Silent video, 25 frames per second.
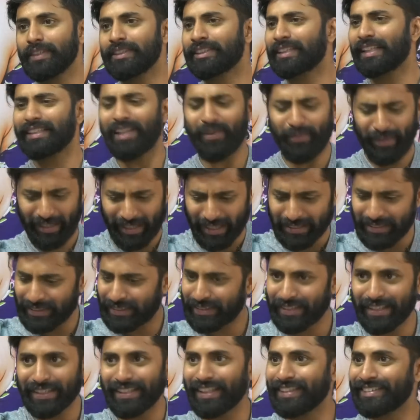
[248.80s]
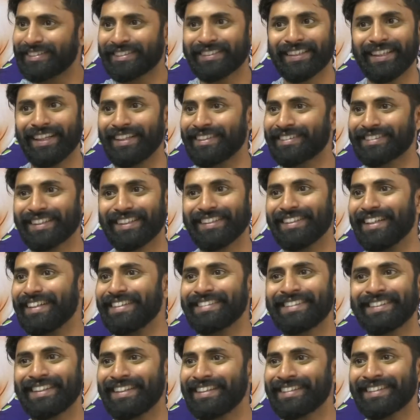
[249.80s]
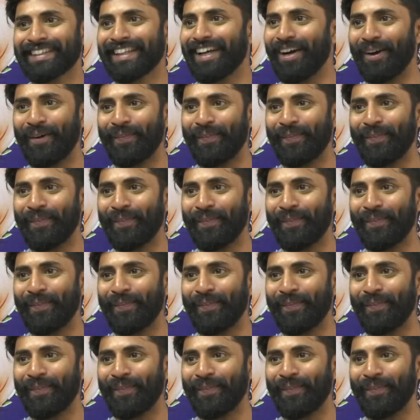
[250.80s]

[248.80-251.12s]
Shraddha, we can't see that, Shriya, Shraddha. Seriously.